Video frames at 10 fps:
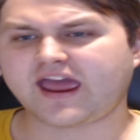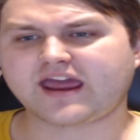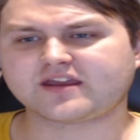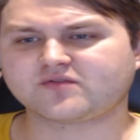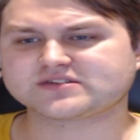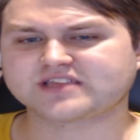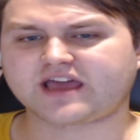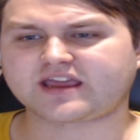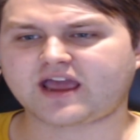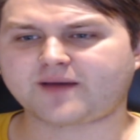and it was
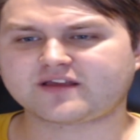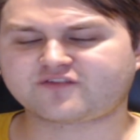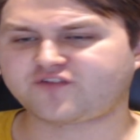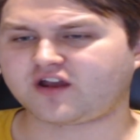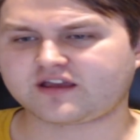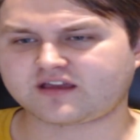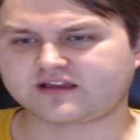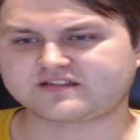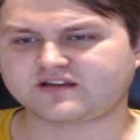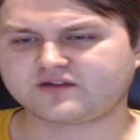like
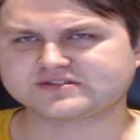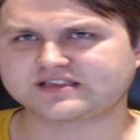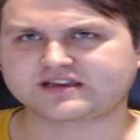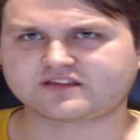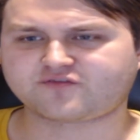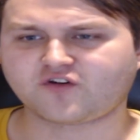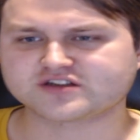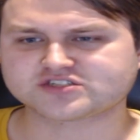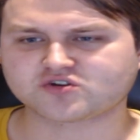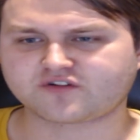it was like his
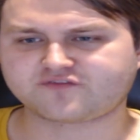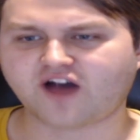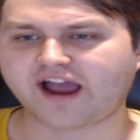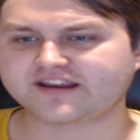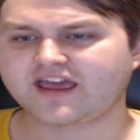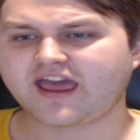first sort of fight,